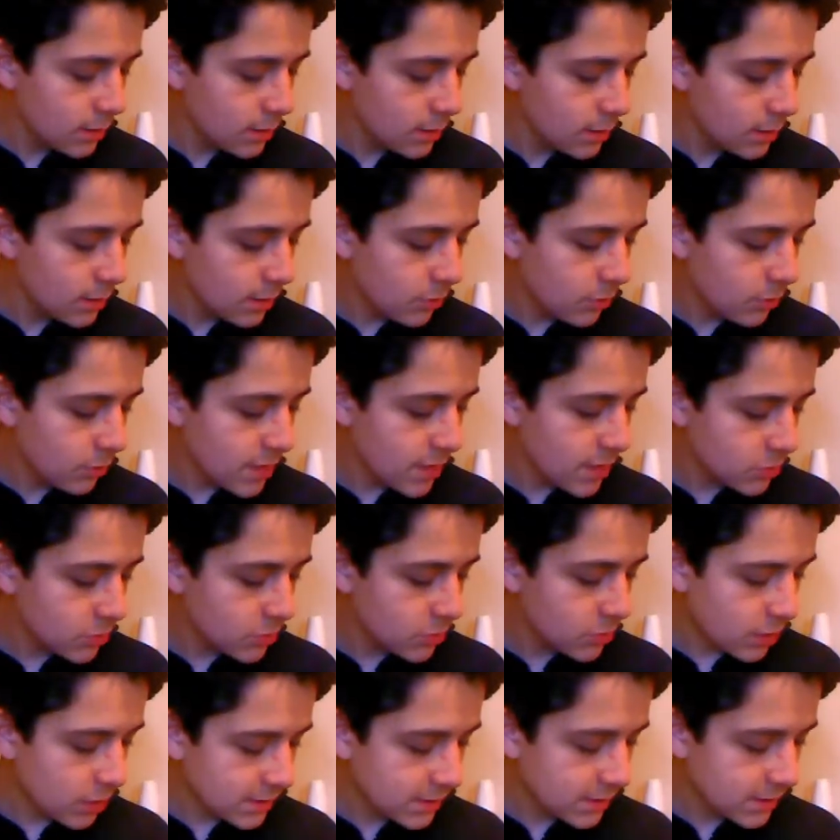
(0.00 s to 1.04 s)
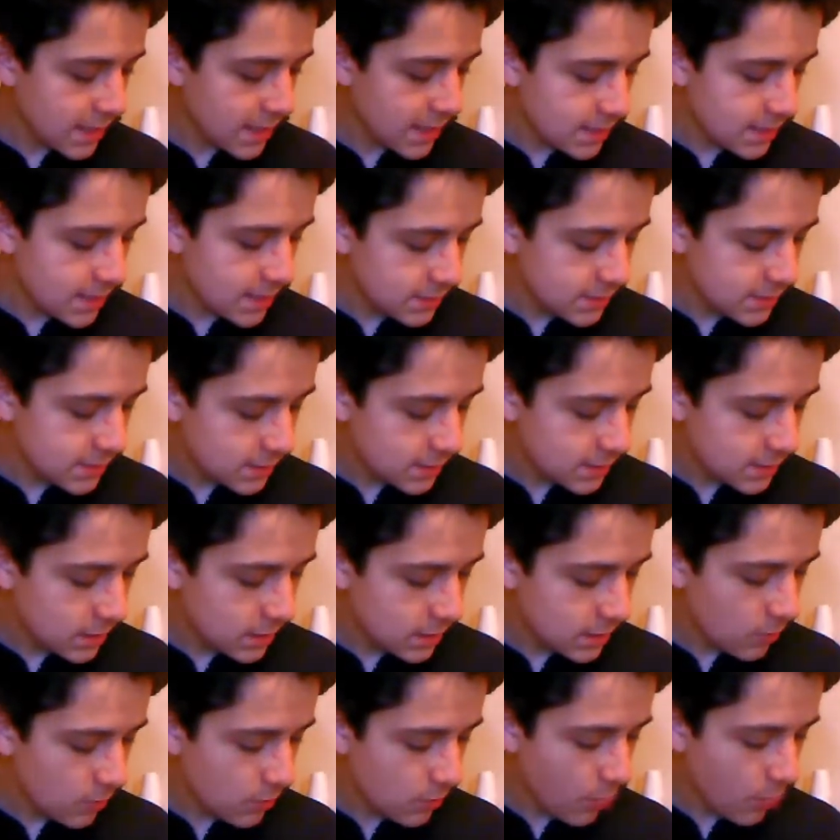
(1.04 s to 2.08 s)
The next one I said is
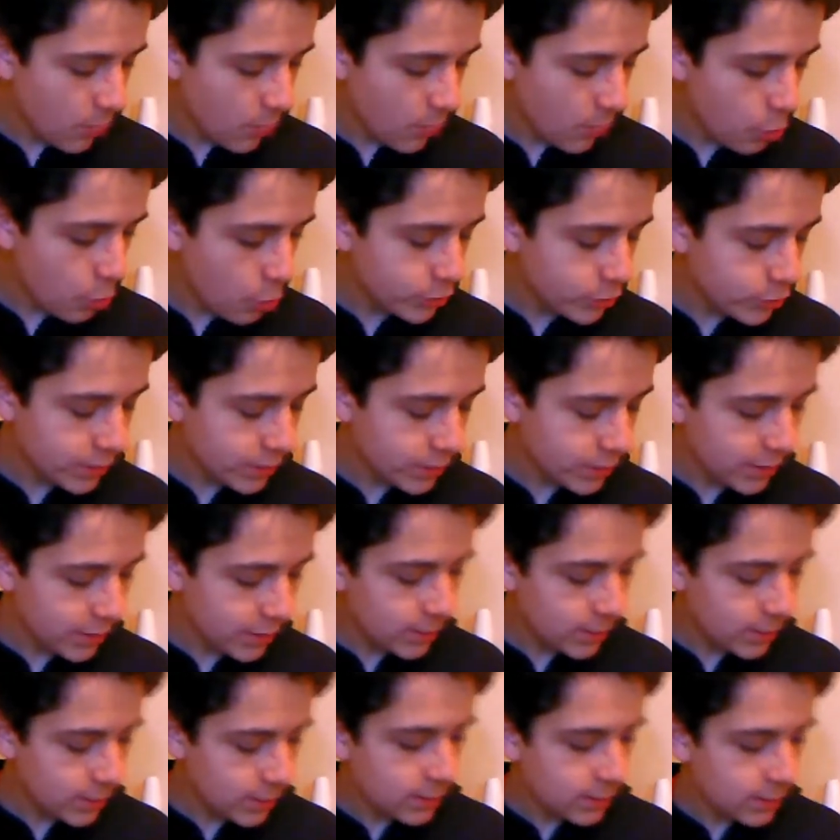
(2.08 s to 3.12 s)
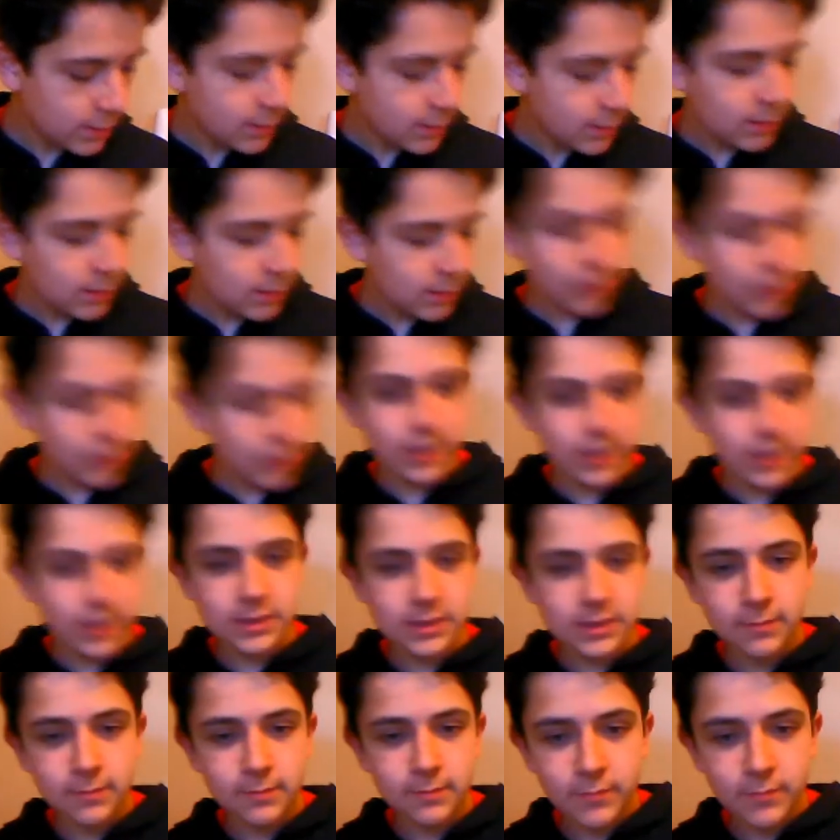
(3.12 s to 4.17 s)
proportion. Otherwise, like,
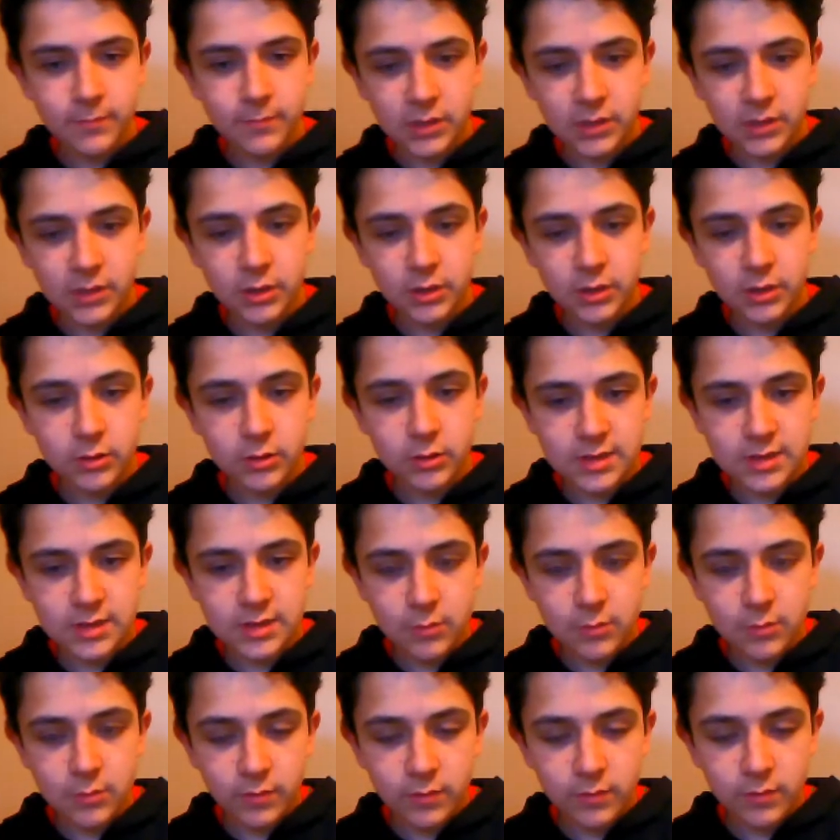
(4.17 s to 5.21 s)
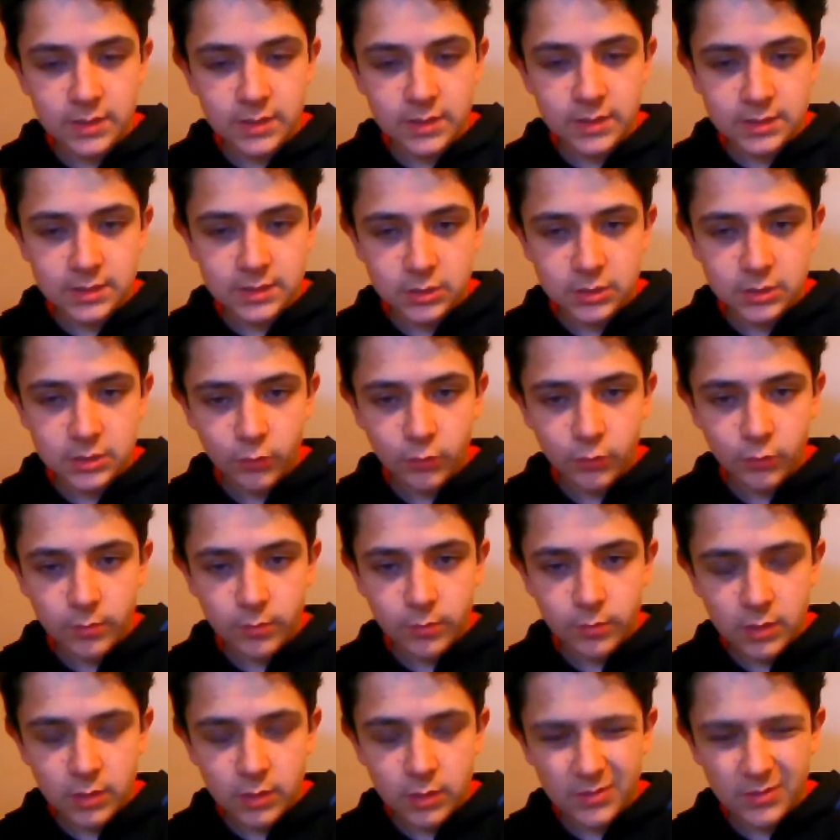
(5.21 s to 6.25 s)
I thought a good example of this is
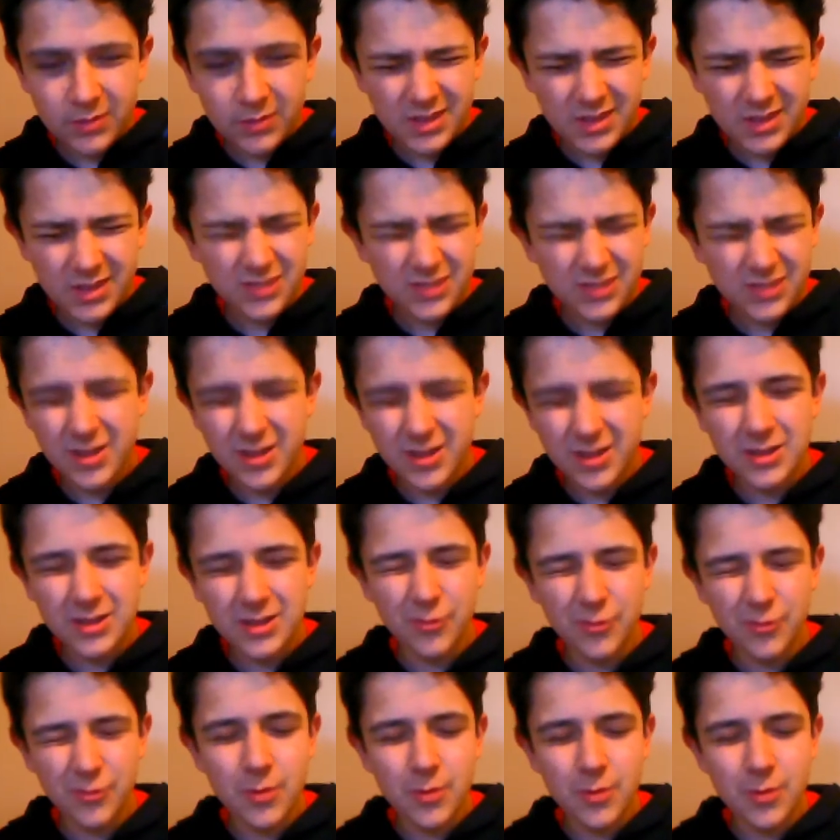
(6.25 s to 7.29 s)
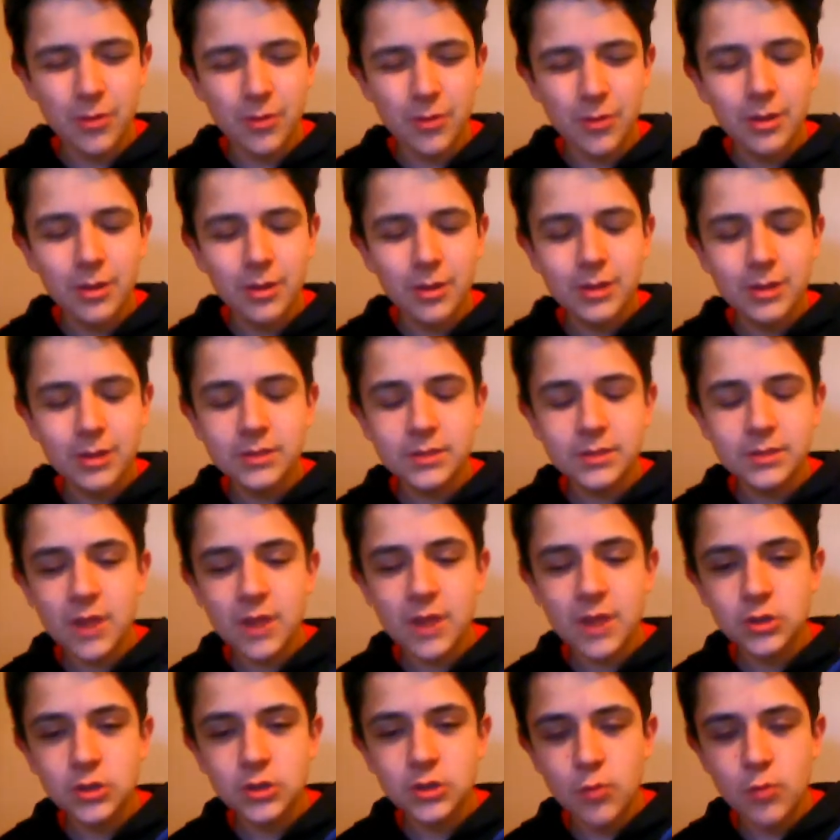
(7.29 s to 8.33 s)
not Darth Maul, Savage
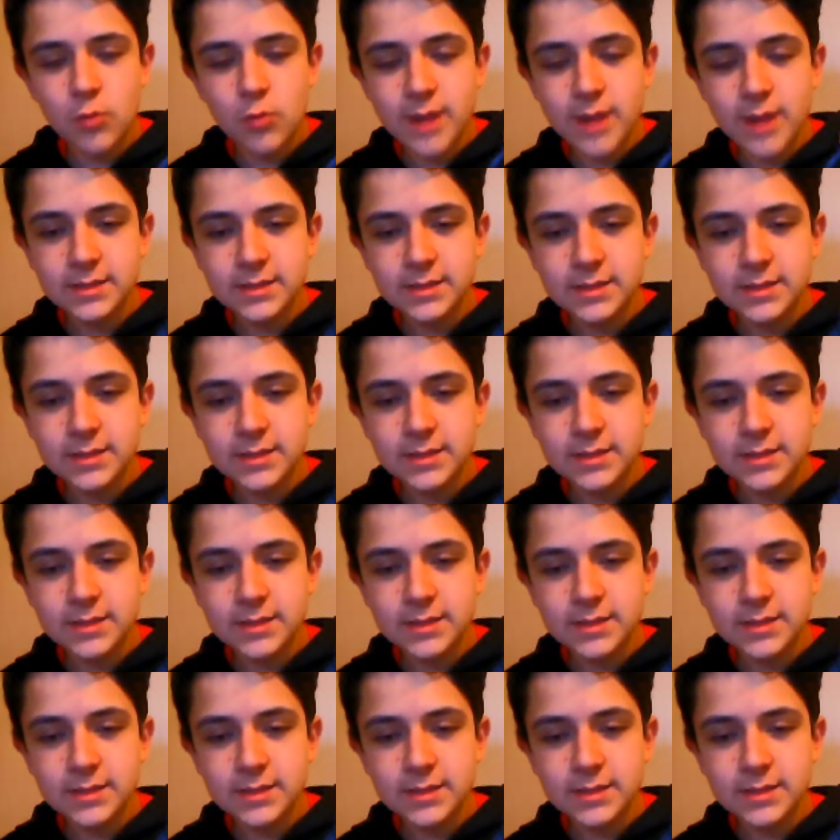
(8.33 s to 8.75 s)
Press.